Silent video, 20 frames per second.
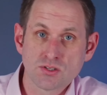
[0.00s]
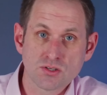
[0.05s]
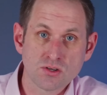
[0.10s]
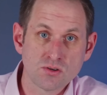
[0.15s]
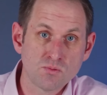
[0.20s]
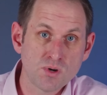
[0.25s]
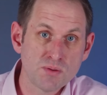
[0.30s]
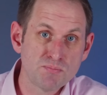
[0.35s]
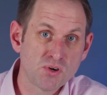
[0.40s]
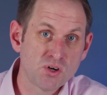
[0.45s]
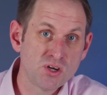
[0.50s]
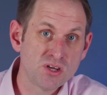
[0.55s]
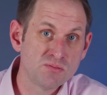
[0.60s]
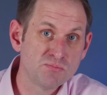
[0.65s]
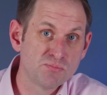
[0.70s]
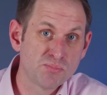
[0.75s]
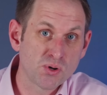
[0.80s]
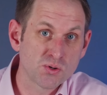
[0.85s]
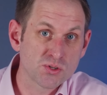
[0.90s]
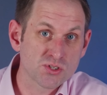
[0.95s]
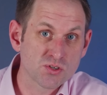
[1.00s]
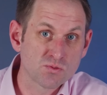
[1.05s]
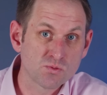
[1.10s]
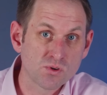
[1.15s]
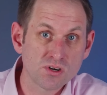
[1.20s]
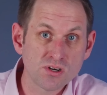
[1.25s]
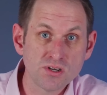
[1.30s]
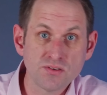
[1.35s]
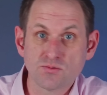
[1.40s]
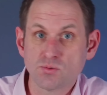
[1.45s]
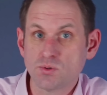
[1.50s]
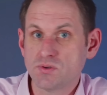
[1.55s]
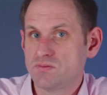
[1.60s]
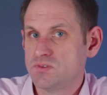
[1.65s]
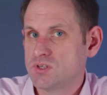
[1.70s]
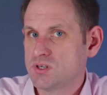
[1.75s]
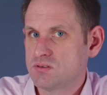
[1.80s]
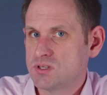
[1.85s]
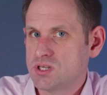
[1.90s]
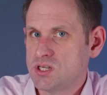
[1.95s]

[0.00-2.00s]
So when my box arrived with no